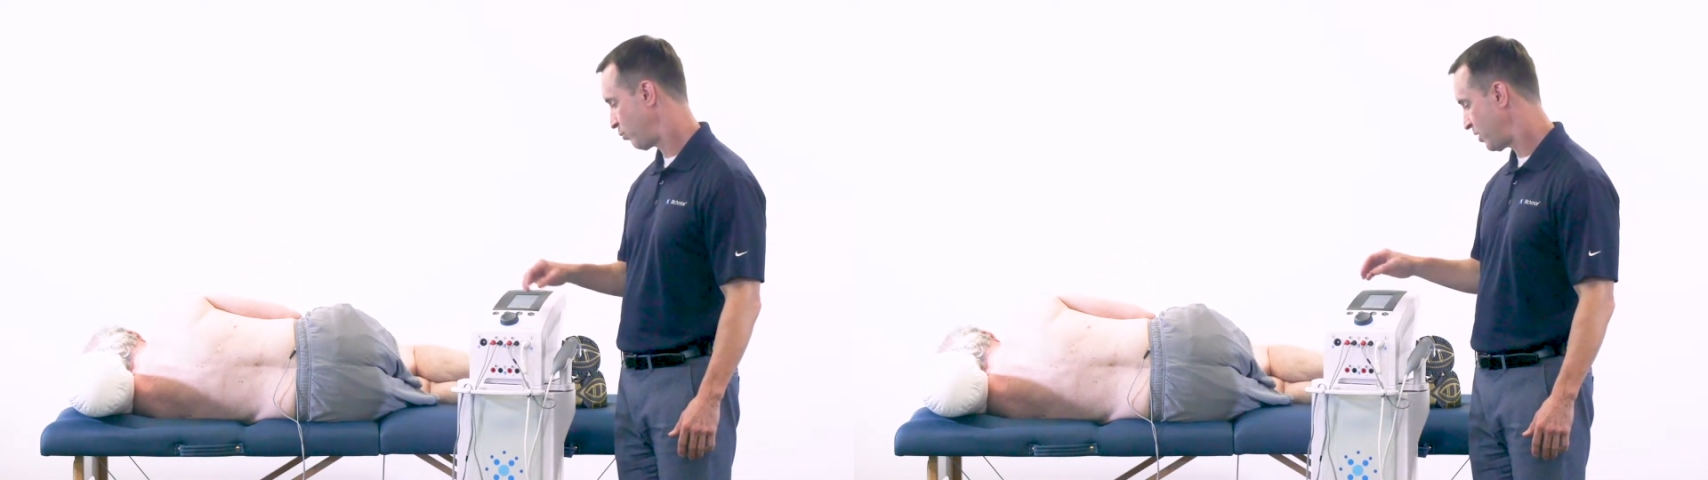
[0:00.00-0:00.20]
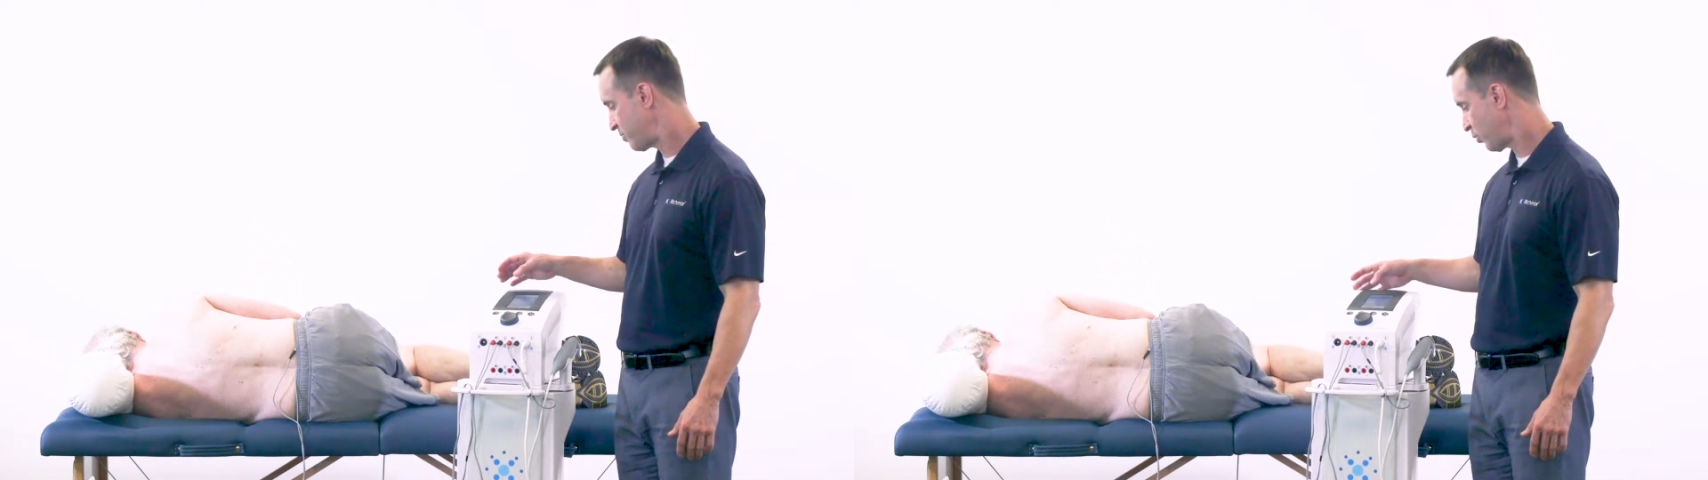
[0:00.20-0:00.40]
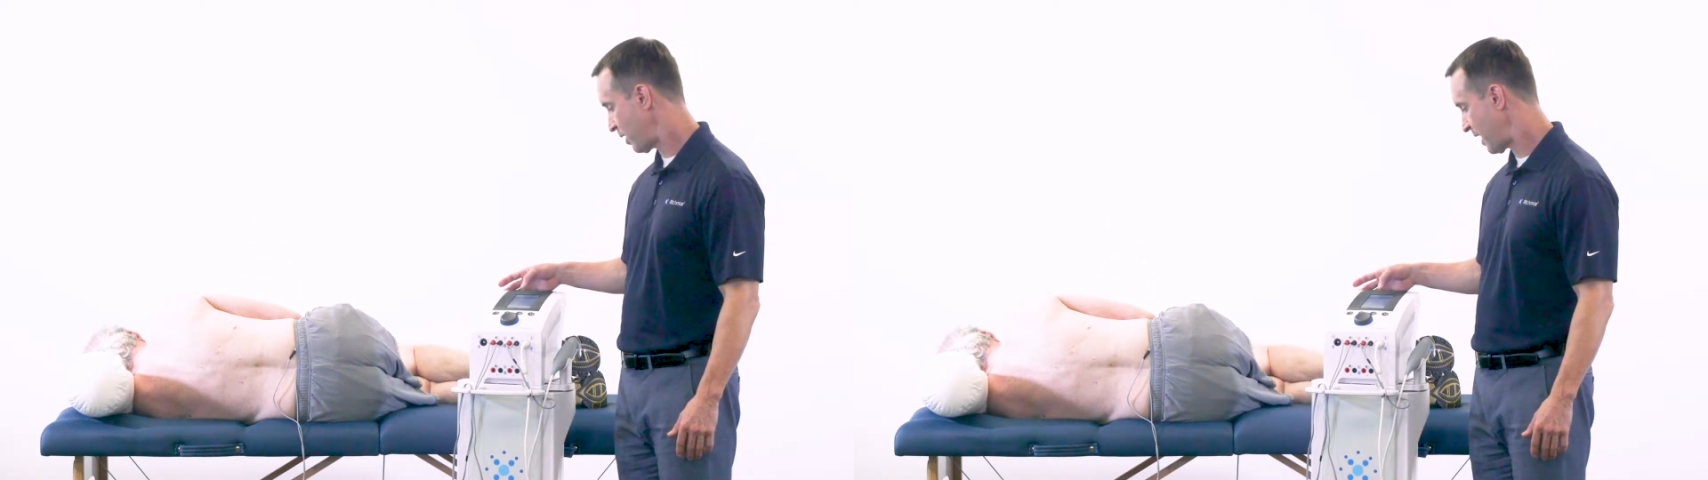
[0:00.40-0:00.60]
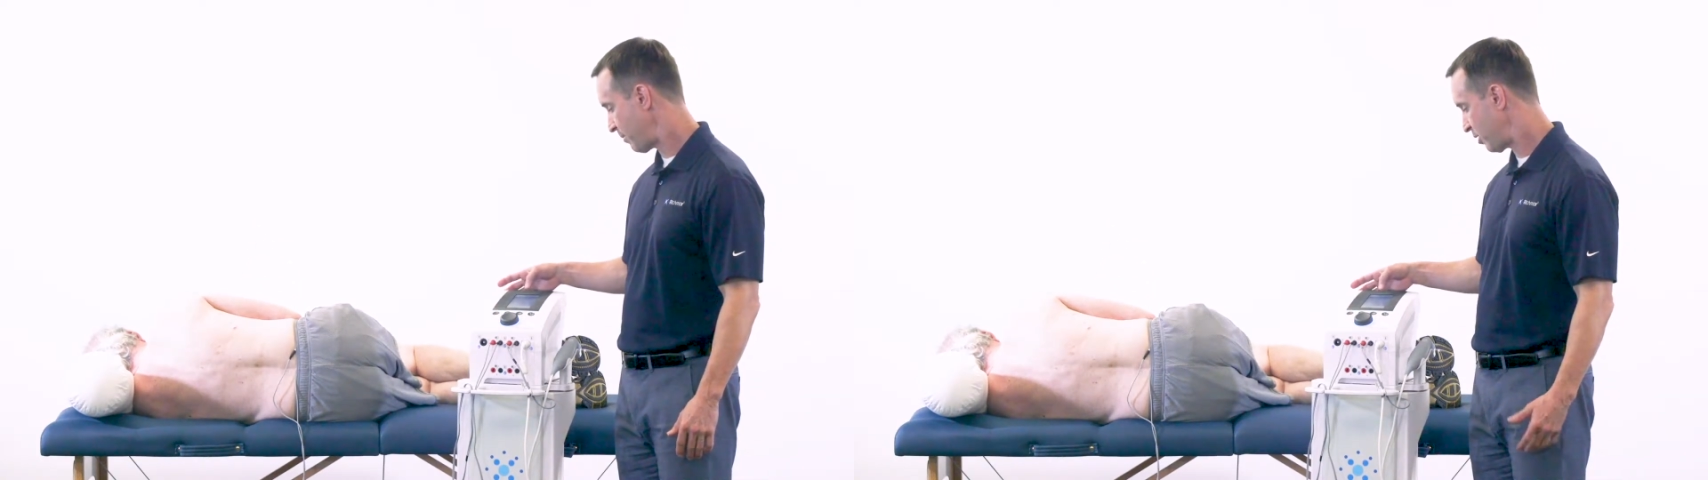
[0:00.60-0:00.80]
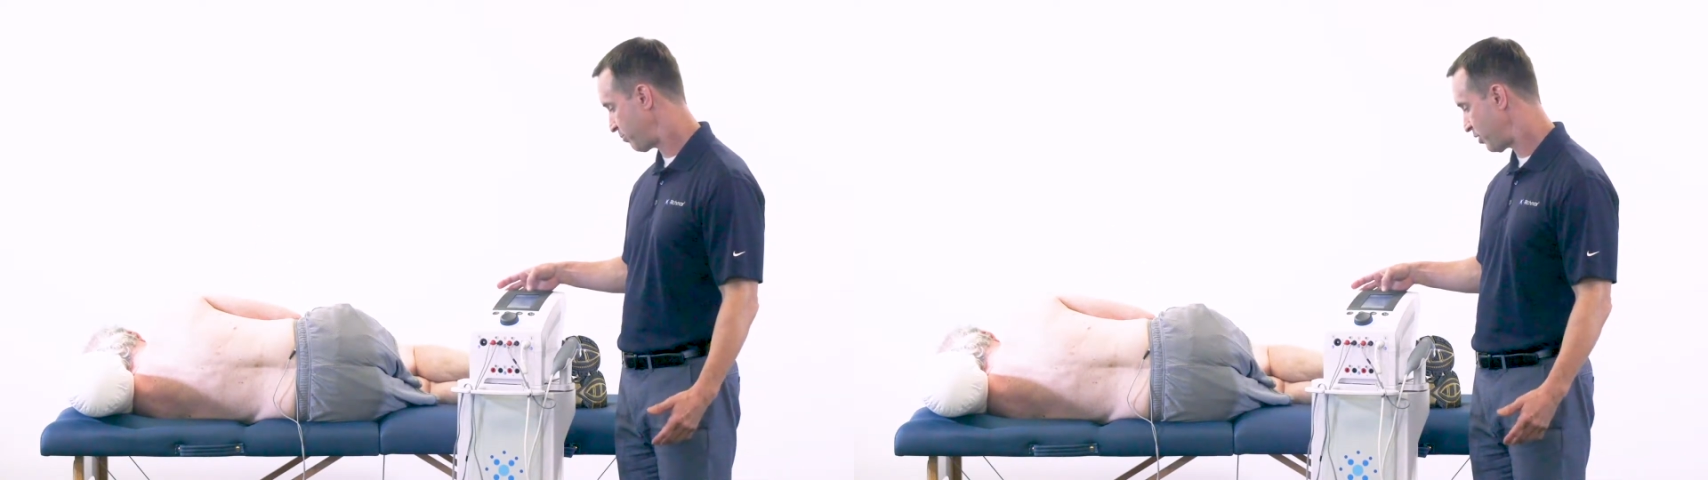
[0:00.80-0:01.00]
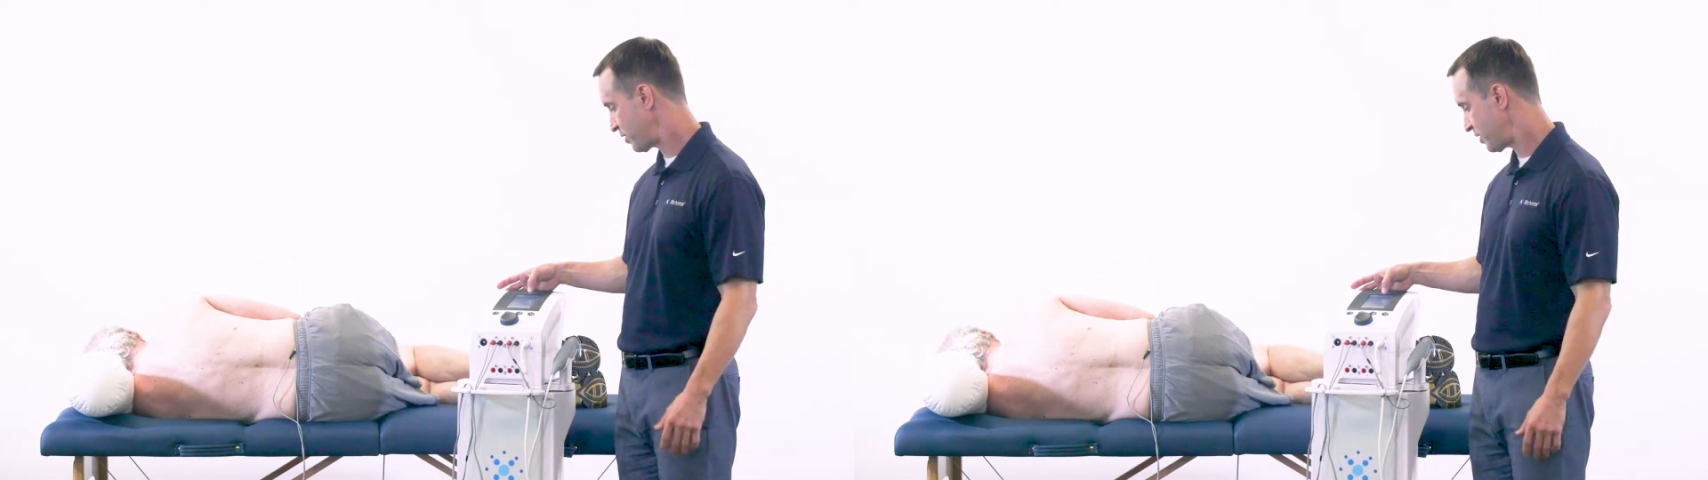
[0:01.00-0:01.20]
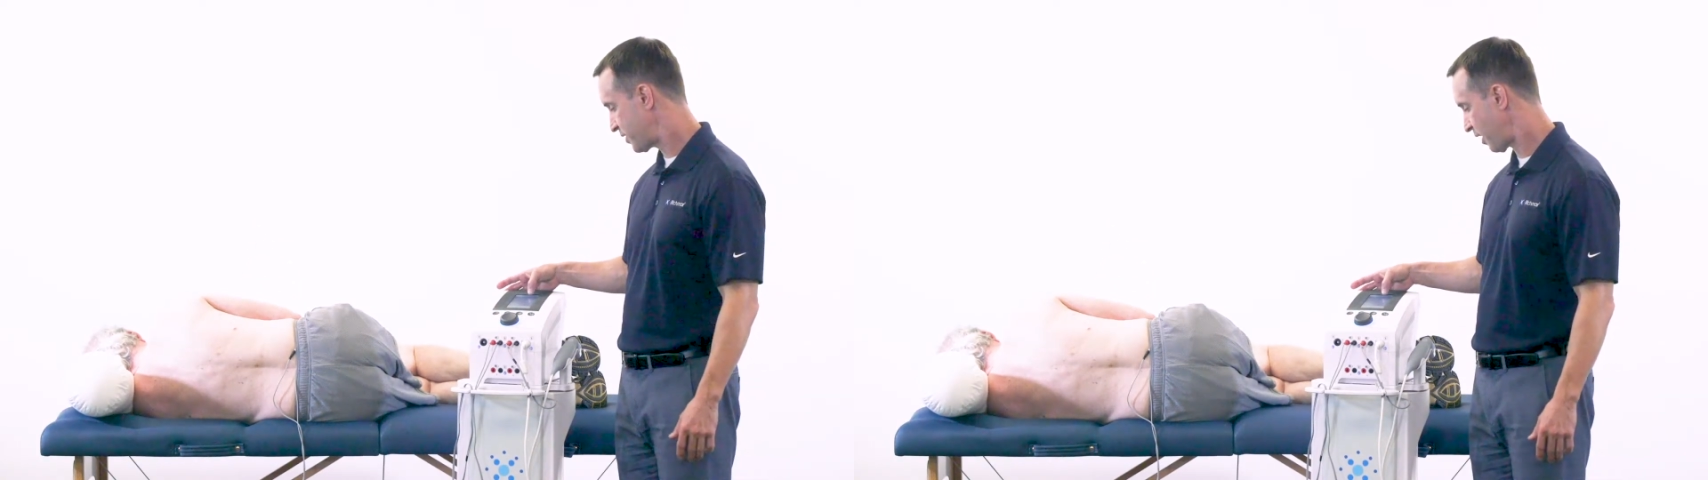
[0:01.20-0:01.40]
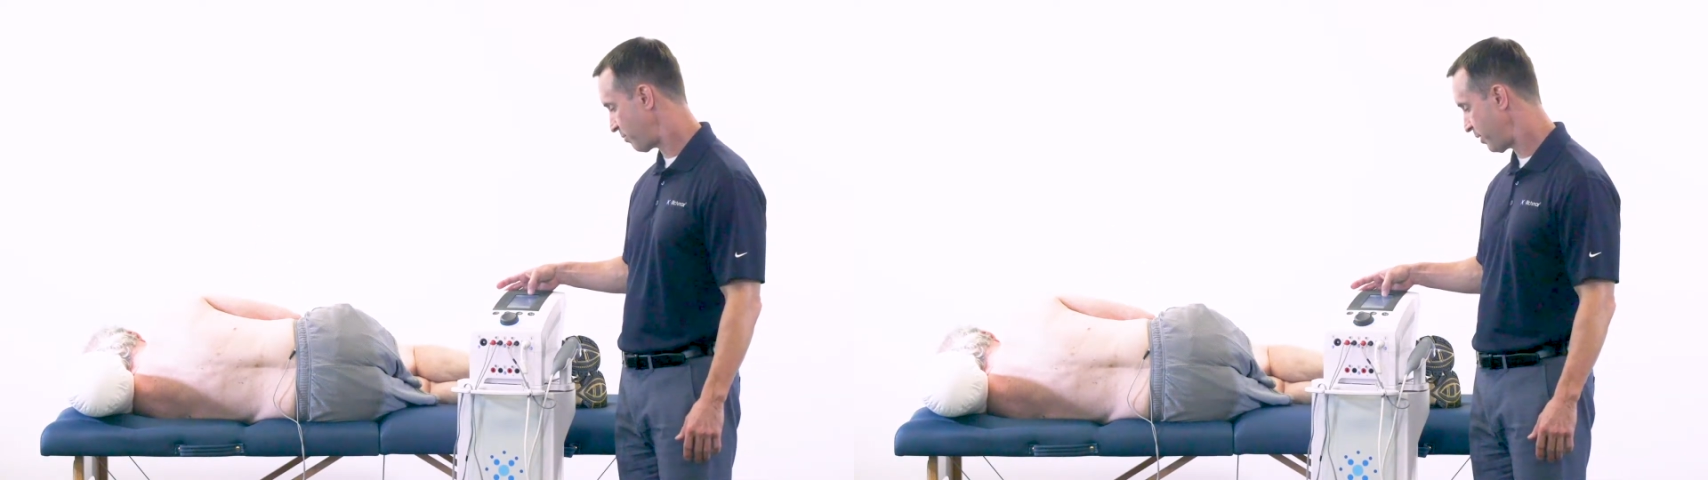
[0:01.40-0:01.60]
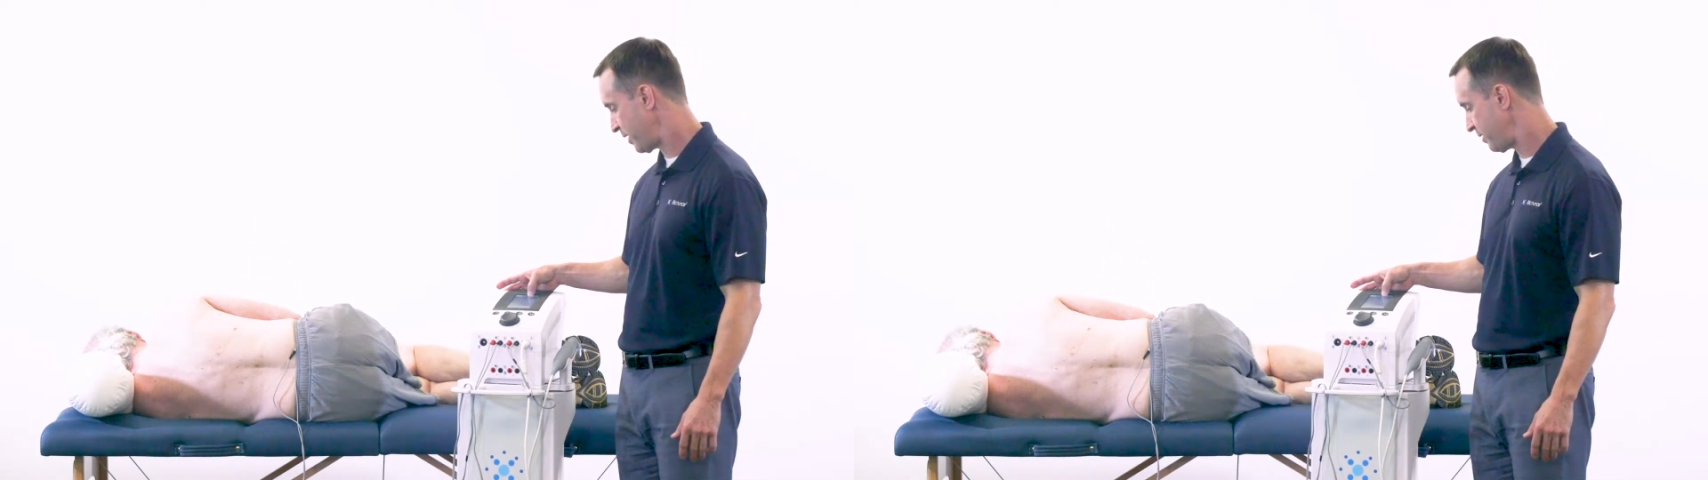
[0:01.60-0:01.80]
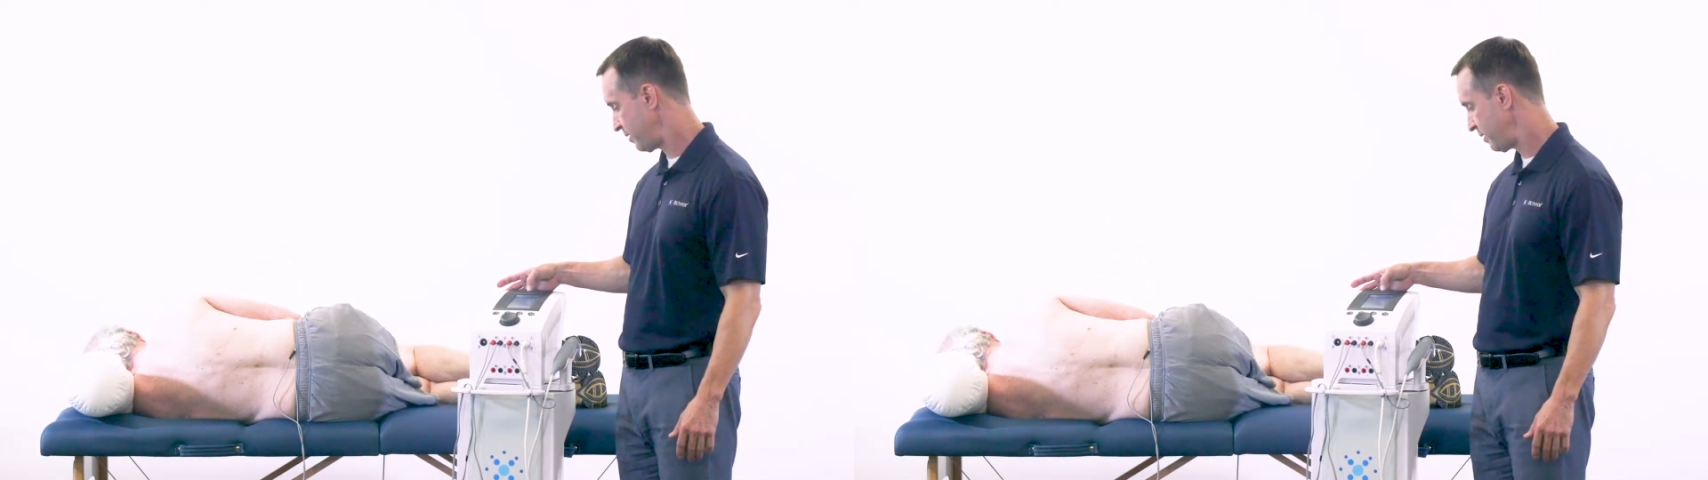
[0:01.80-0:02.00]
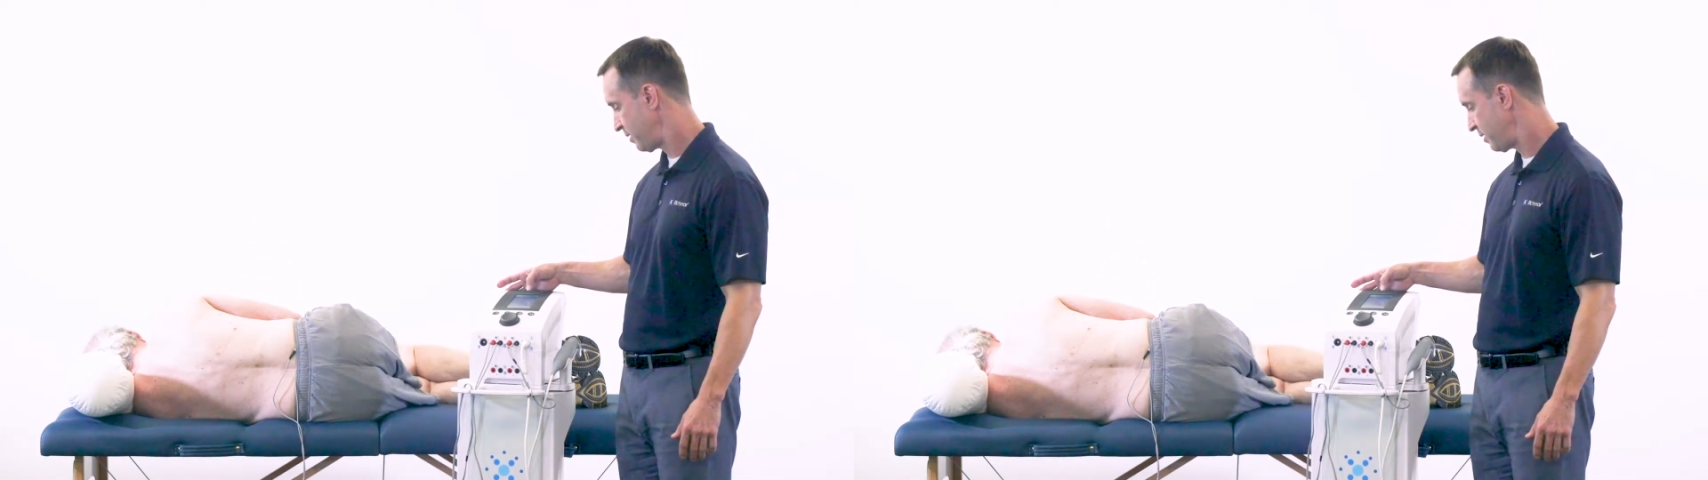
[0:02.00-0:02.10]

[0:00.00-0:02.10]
which point I'm going to push the start button